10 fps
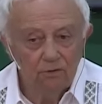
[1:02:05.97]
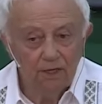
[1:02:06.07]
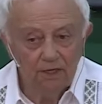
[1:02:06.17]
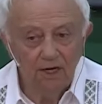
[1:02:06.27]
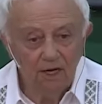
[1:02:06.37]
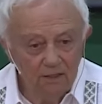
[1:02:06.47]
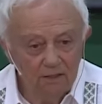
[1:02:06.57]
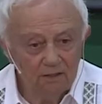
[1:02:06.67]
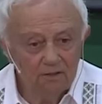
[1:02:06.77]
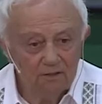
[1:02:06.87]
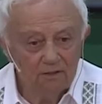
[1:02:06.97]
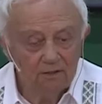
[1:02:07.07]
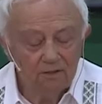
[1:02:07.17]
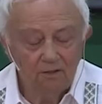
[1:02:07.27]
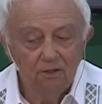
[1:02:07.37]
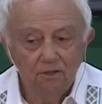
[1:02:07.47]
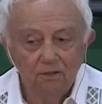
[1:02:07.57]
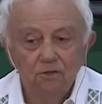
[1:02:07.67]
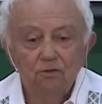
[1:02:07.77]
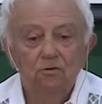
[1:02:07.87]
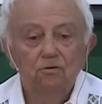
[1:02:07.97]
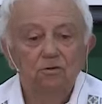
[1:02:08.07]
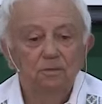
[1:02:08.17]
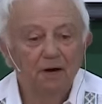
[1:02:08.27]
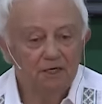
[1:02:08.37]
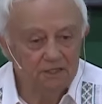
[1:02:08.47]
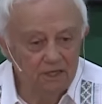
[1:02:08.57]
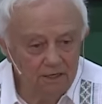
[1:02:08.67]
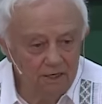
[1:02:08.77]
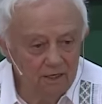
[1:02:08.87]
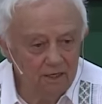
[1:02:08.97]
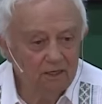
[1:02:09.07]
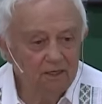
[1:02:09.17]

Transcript: again to the bacteria,